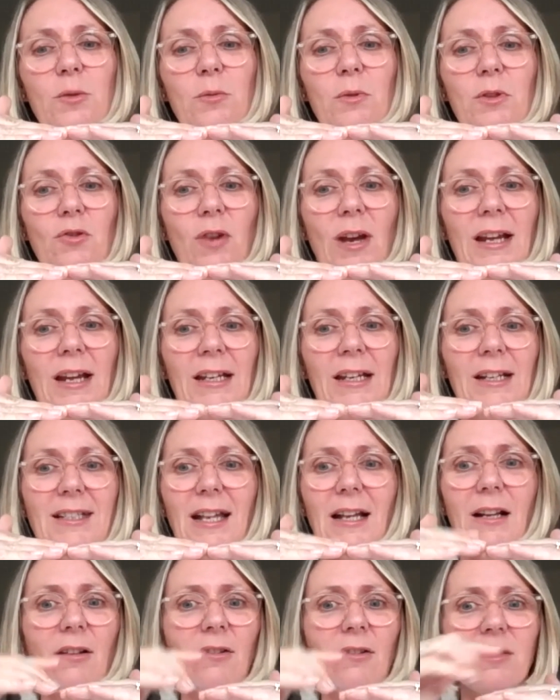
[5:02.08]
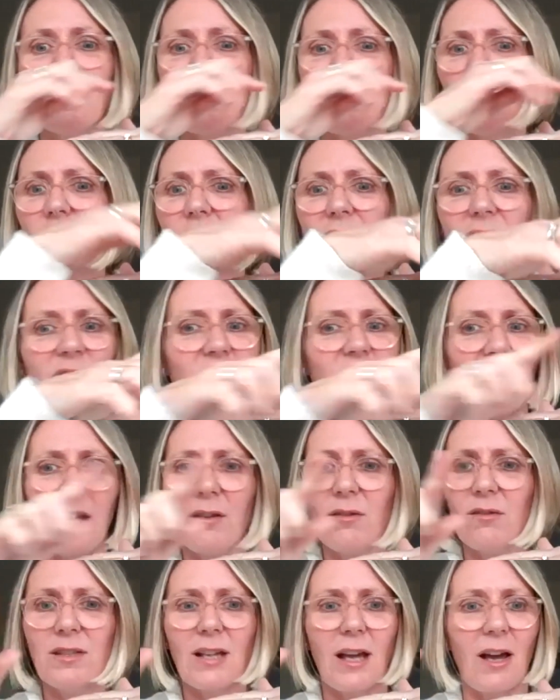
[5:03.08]
and do with training is say, look, there's all these
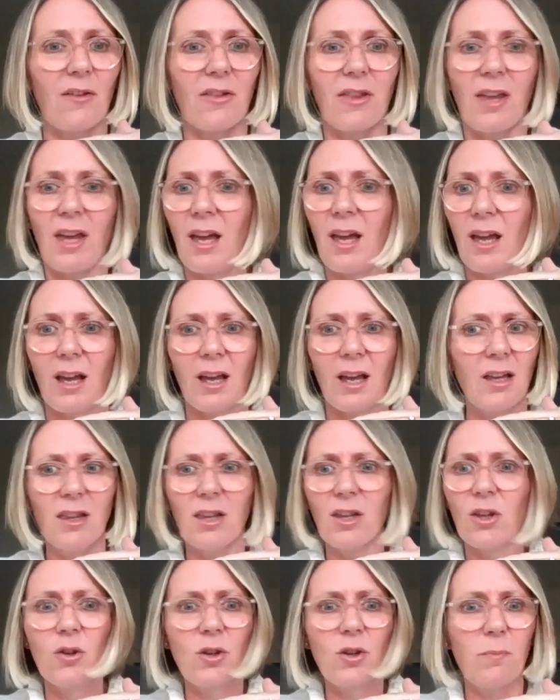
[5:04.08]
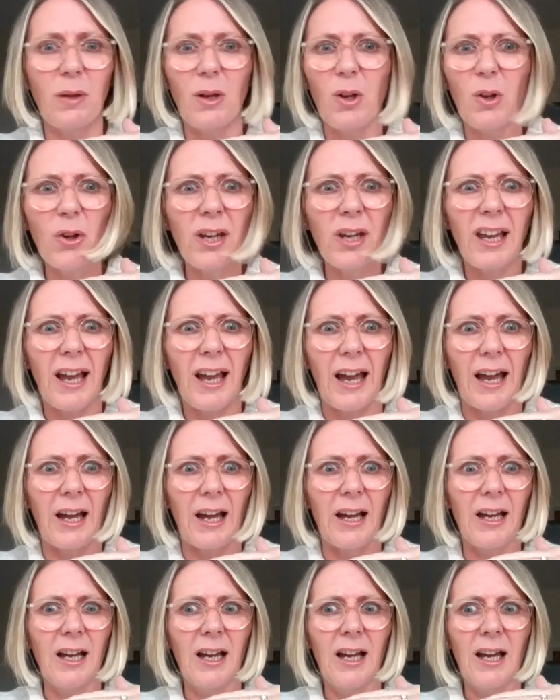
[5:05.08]
fields out there that you could be looking at
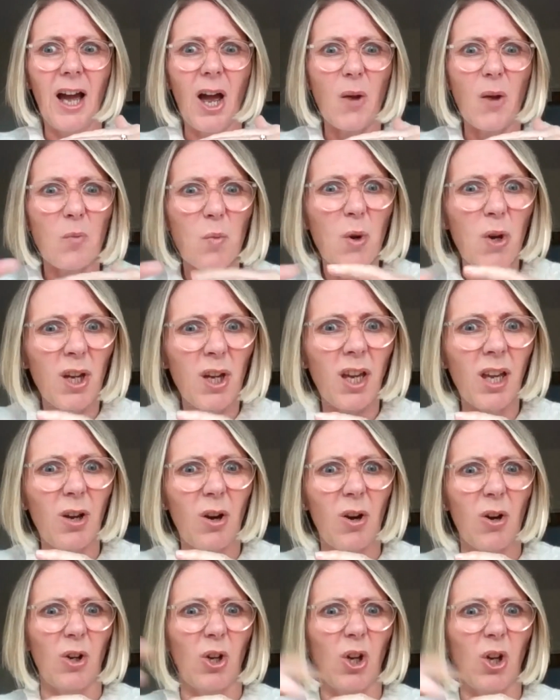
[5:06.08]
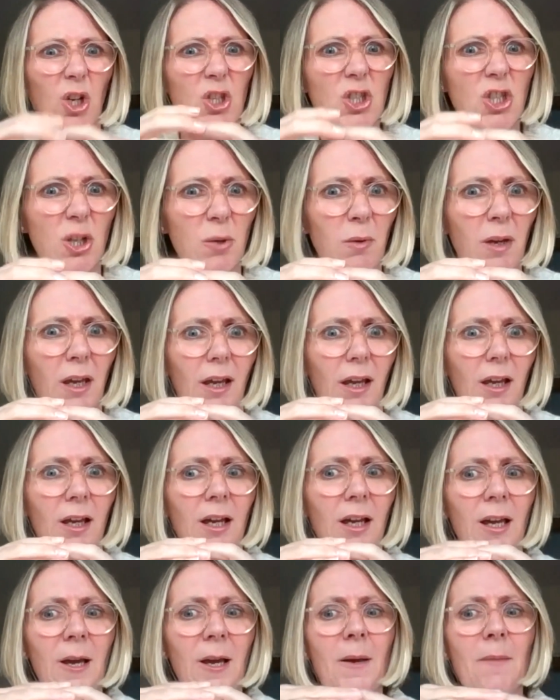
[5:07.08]
and working on and doing.
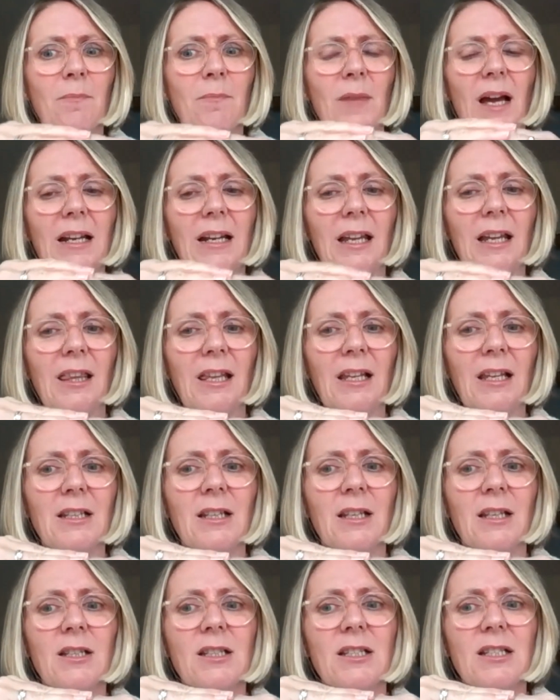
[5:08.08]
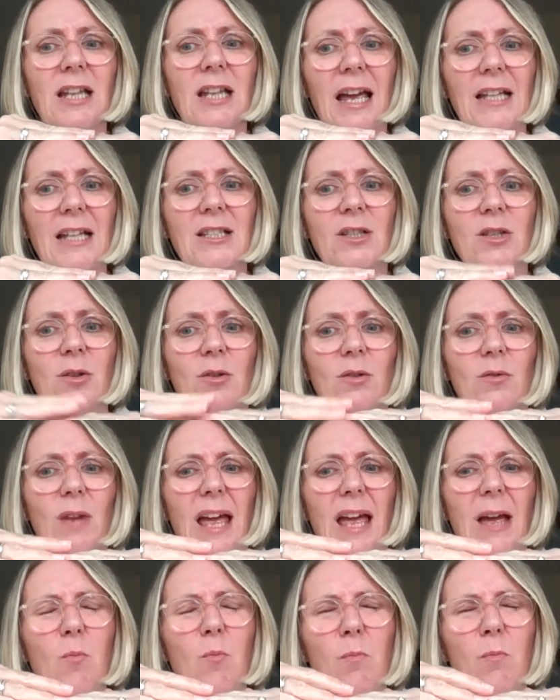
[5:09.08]
And I think to
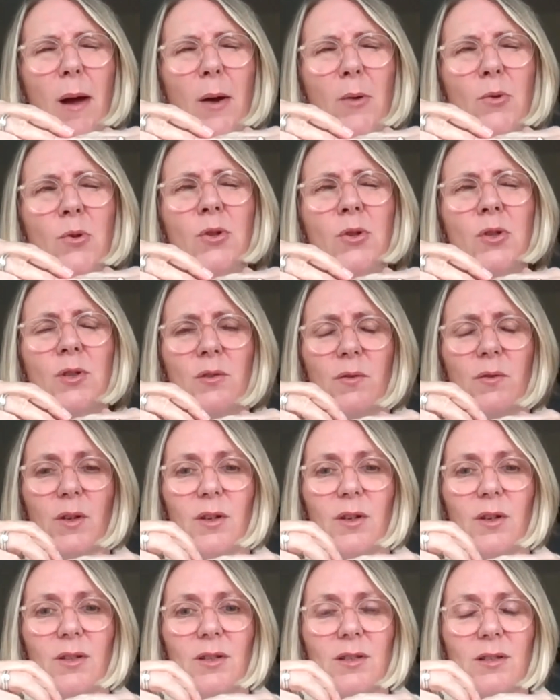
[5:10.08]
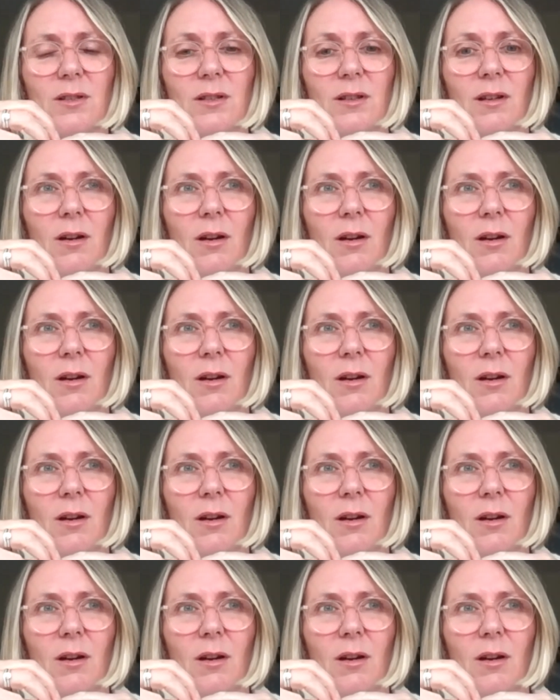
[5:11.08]
most of us